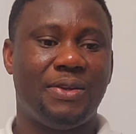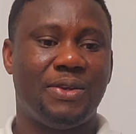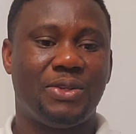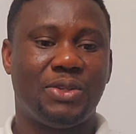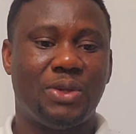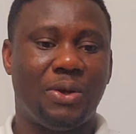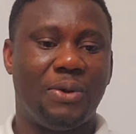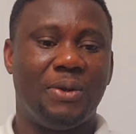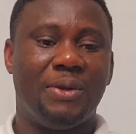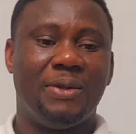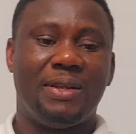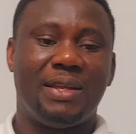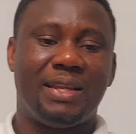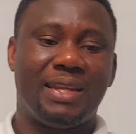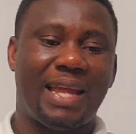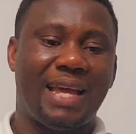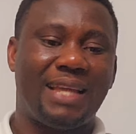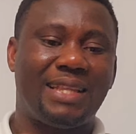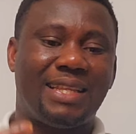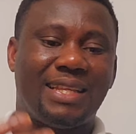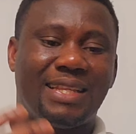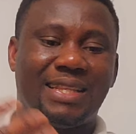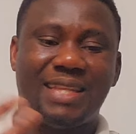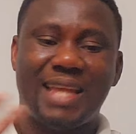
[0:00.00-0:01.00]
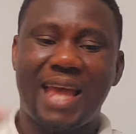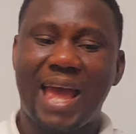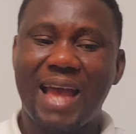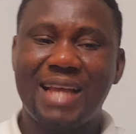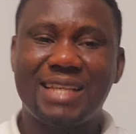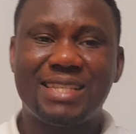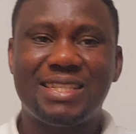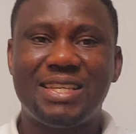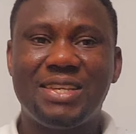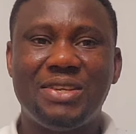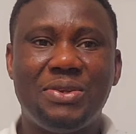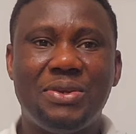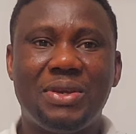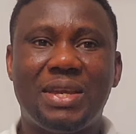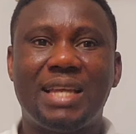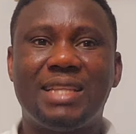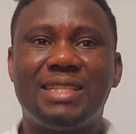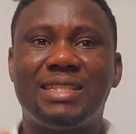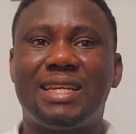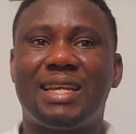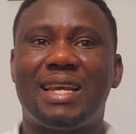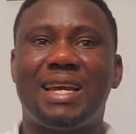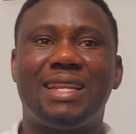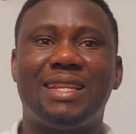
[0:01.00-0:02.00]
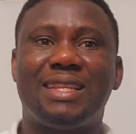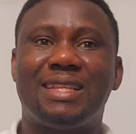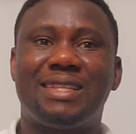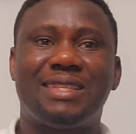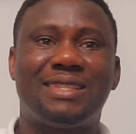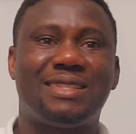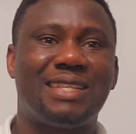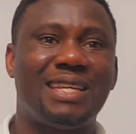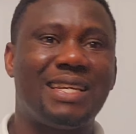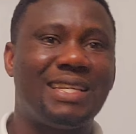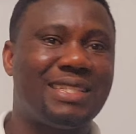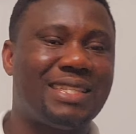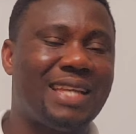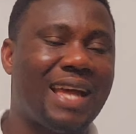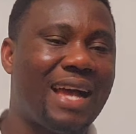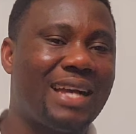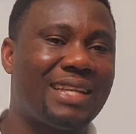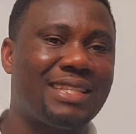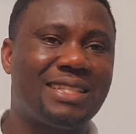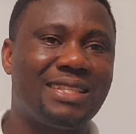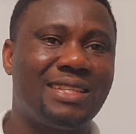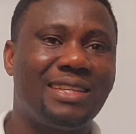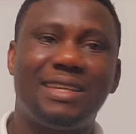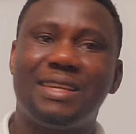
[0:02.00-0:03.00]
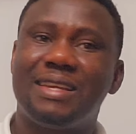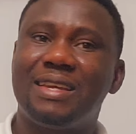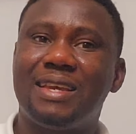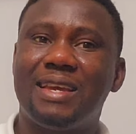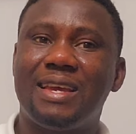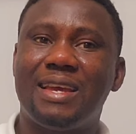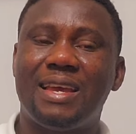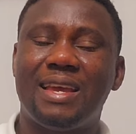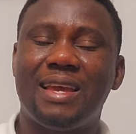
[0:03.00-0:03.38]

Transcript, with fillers: so like the taxi you can take an, a taxi